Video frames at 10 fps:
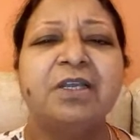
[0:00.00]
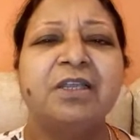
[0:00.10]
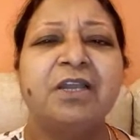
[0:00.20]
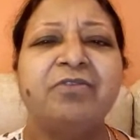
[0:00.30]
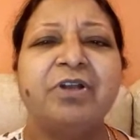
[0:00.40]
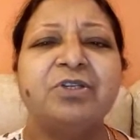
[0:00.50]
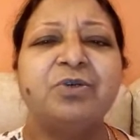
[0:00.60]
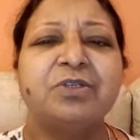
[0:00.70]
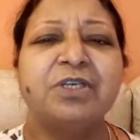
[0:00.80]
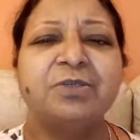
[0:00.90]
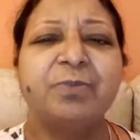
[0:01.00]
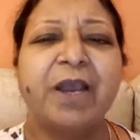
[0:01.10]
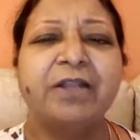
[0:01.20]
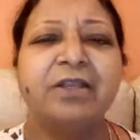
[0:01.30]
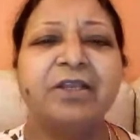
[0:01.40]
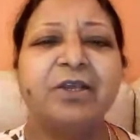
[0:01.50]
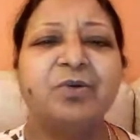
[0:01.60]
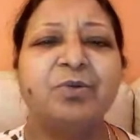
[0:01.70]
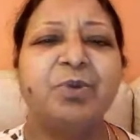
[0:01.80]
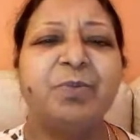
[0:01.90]
that one should suspect that there
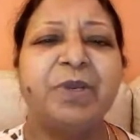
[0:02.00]
could be